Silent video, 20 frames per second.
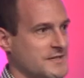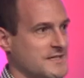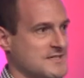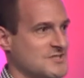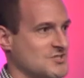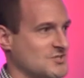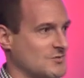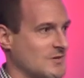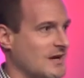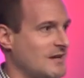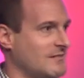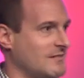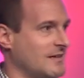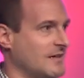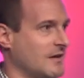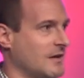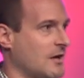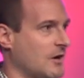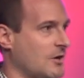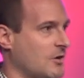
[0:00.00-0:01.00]
that's directly
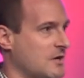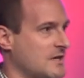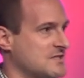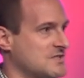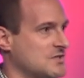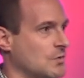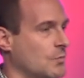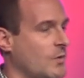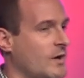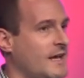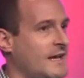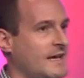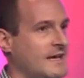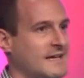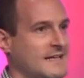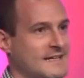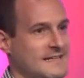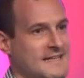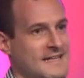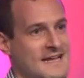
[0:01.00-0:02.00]
across the
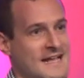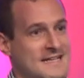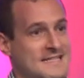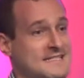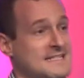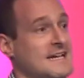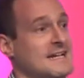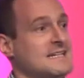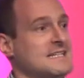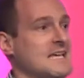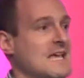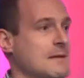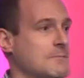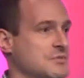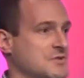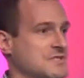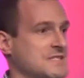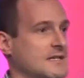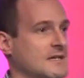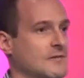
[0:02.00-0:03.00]
way that has
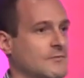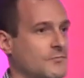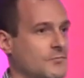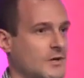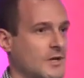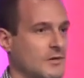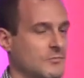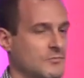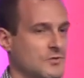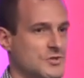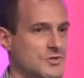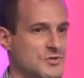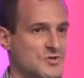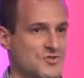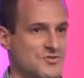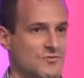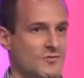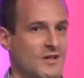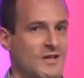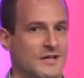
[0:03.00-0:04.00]
98% free and
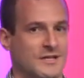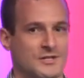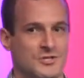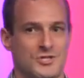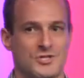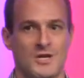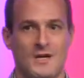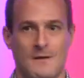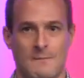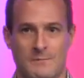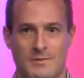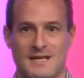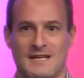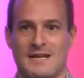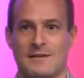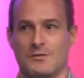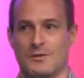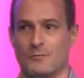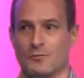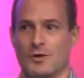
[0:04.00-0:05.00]
reduced lunch, being
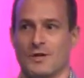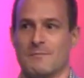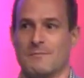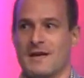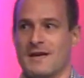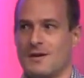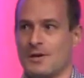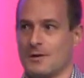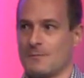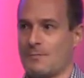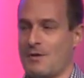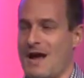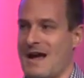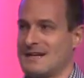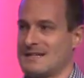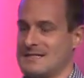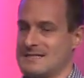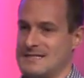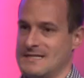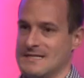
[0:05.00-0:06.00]
able to bring maker
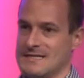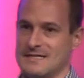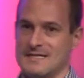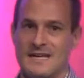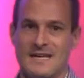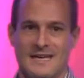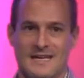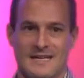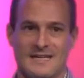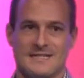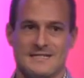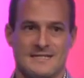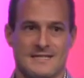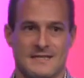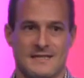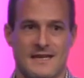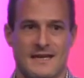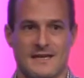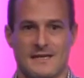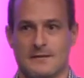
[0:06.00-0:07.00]
practices into
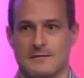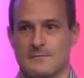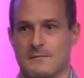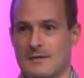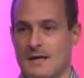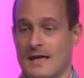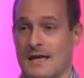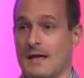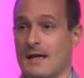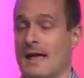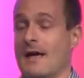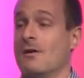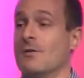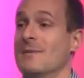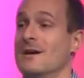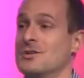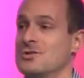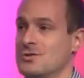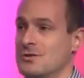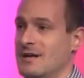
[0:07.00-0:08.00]
the uh,
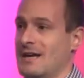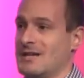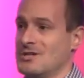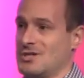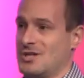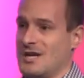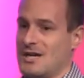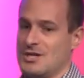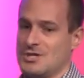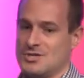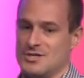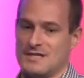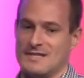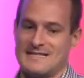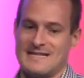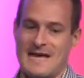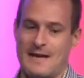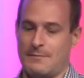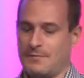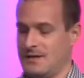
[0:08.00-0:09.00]
elementary education that's
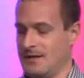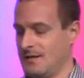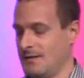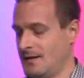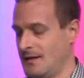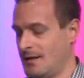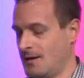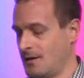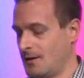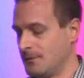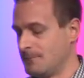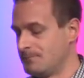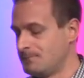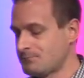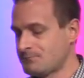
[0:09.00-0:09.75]
happening there.